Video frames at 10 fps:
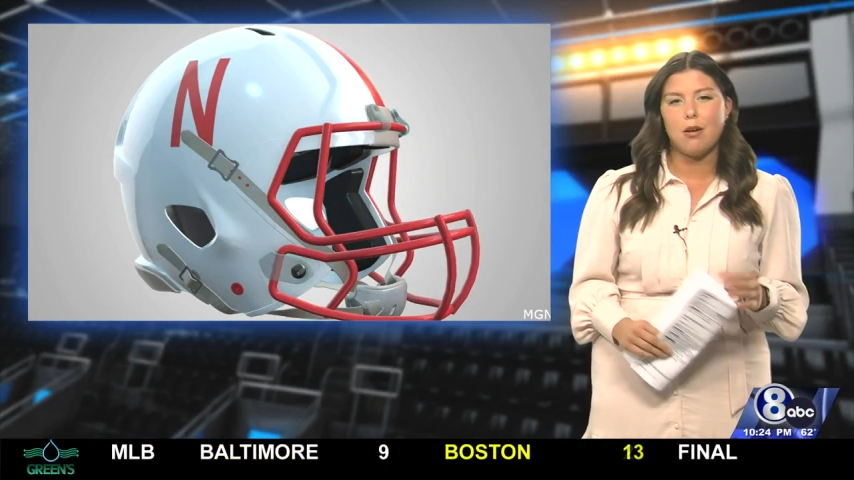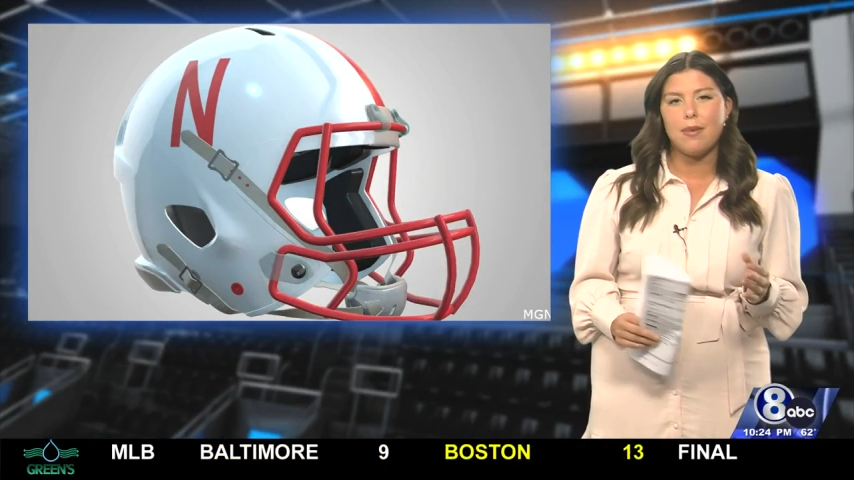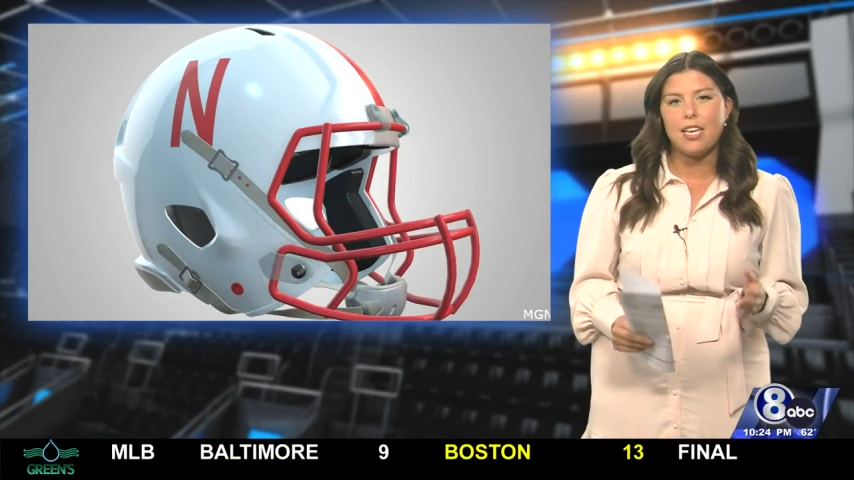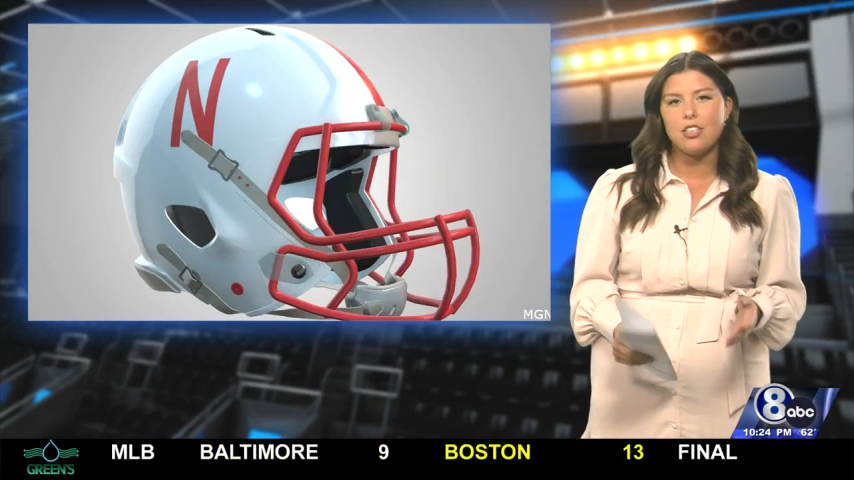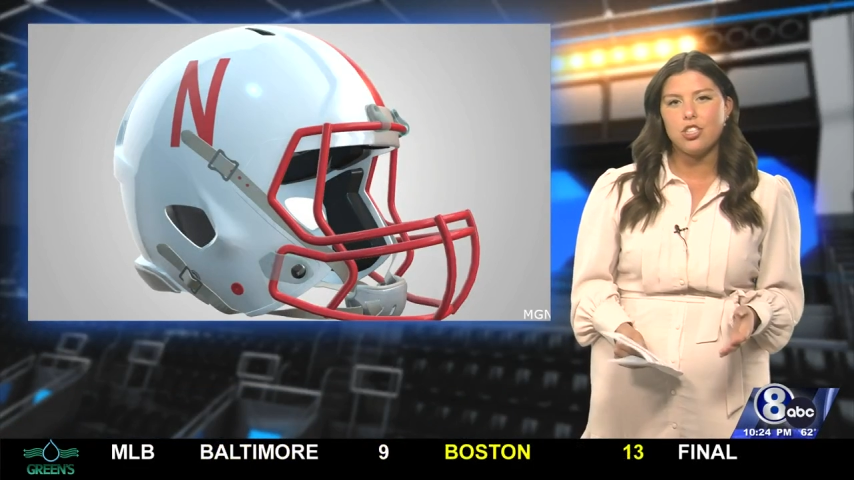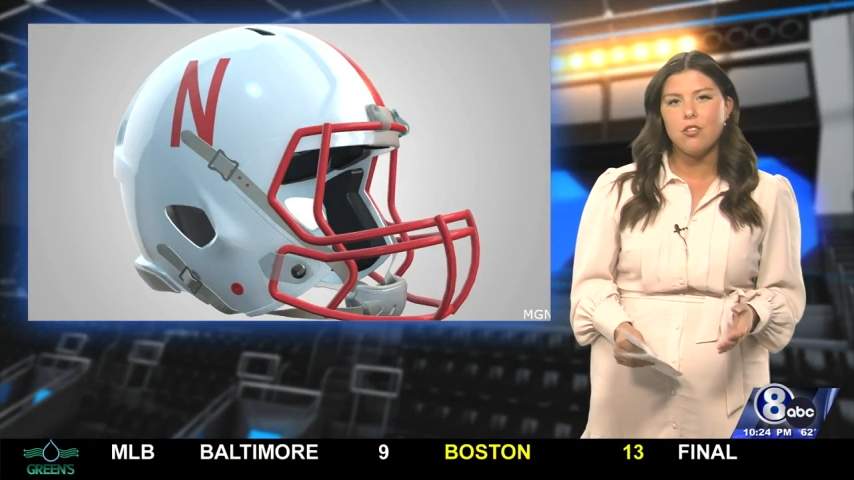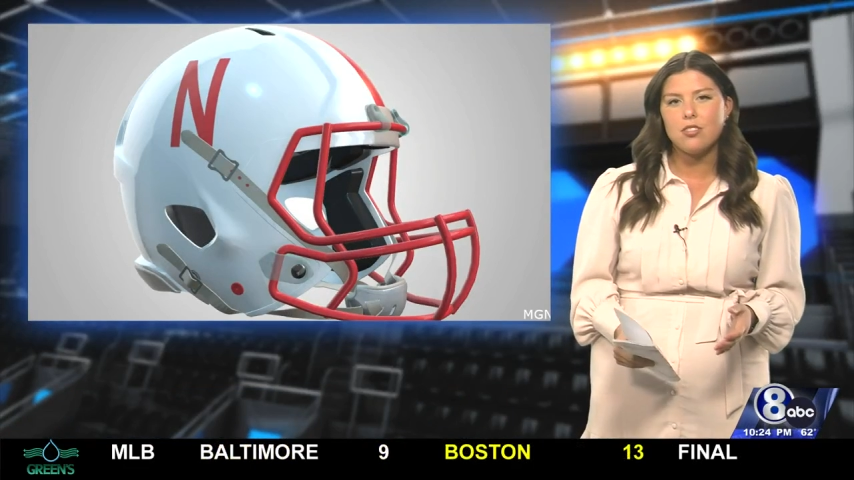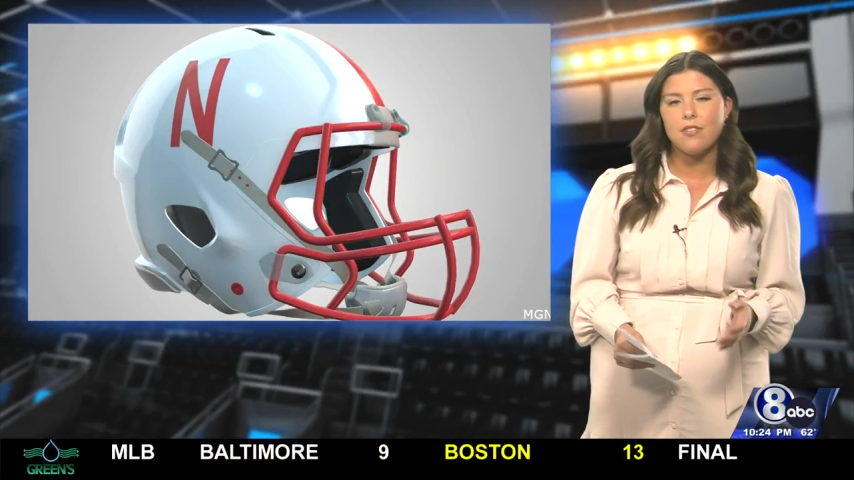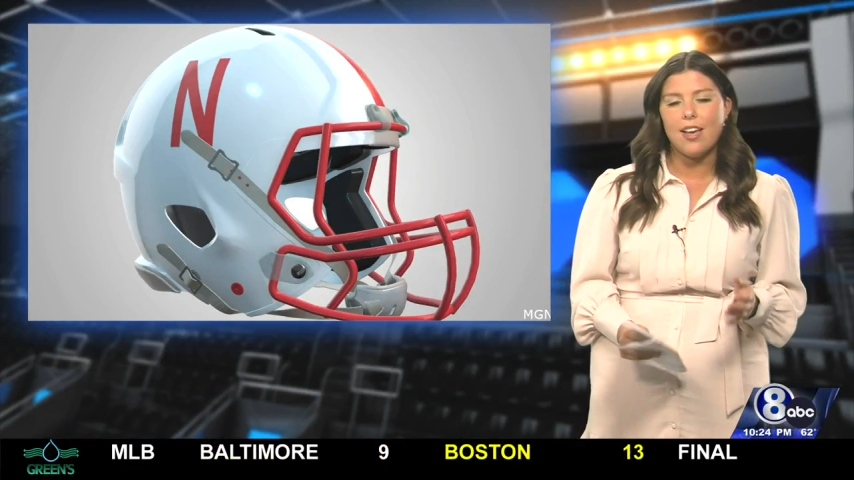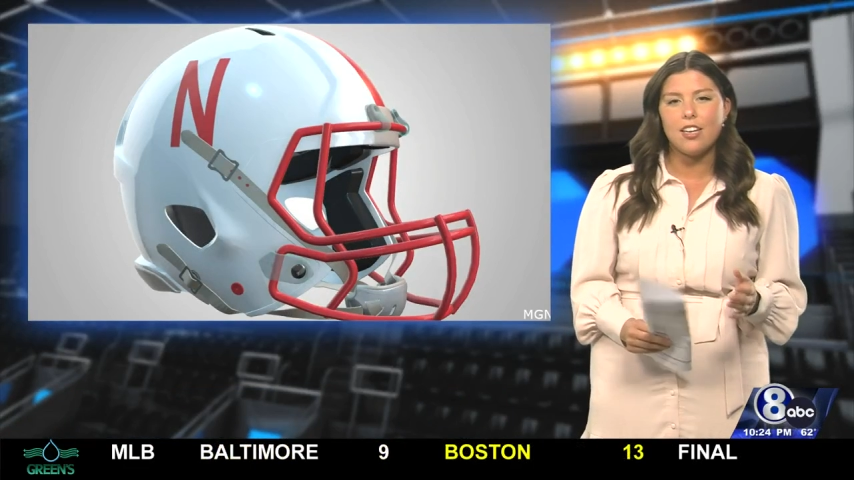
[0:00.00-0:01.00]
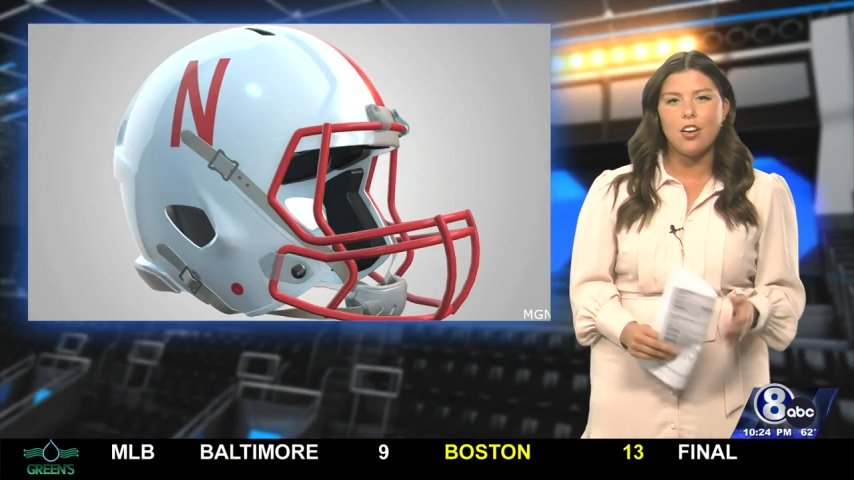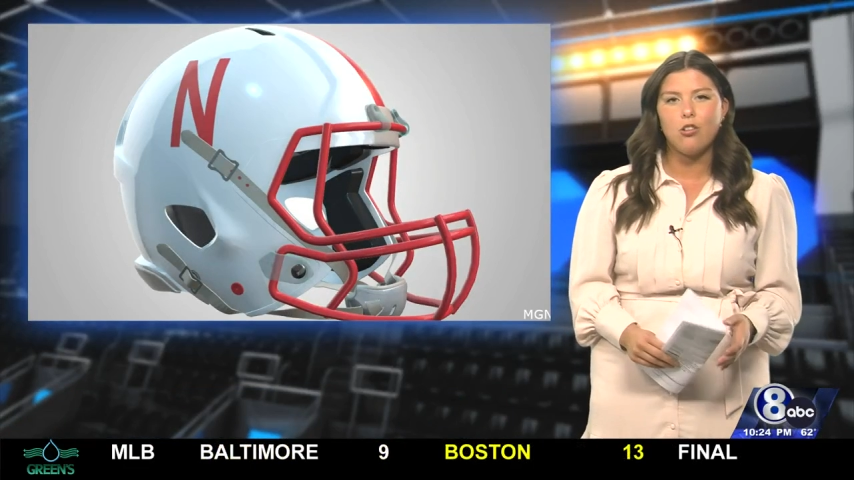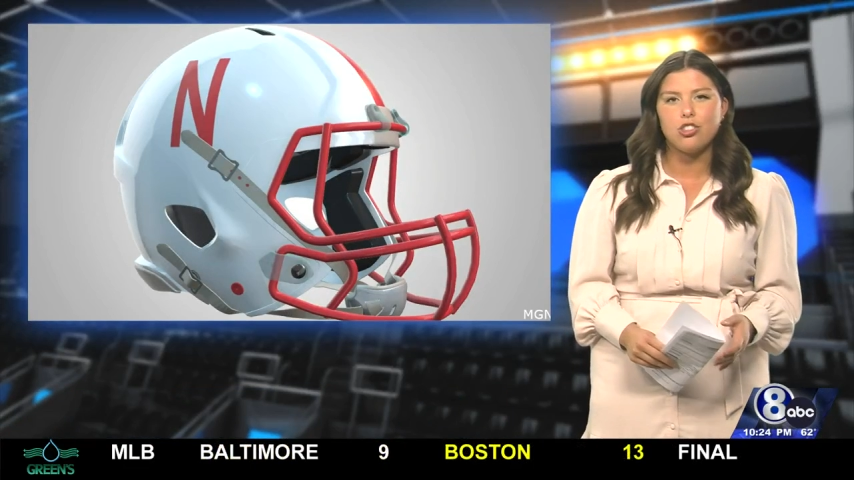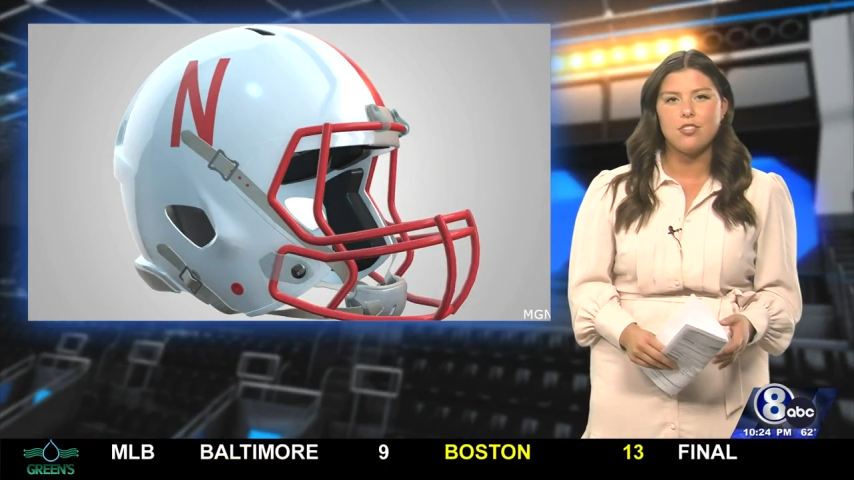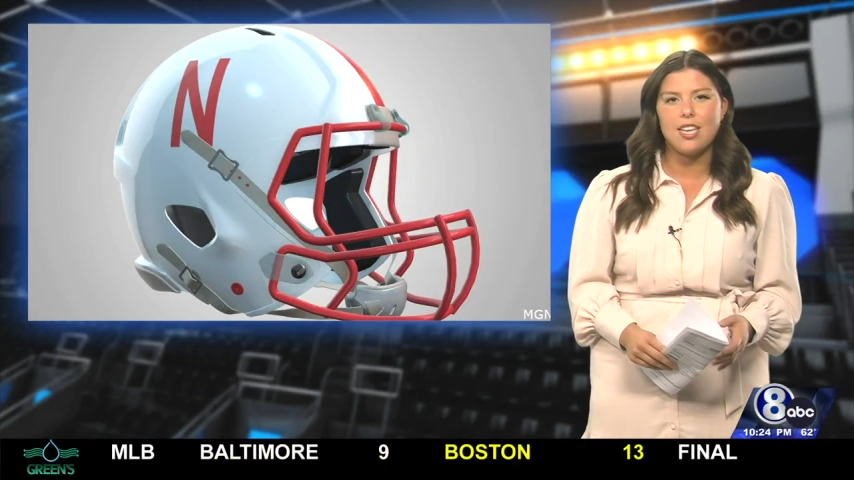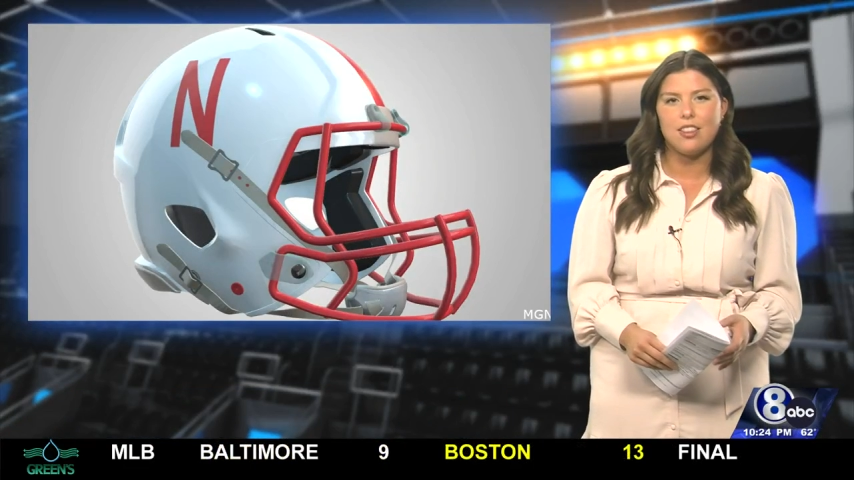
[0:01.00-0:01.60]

While Mickey Joseph and coaches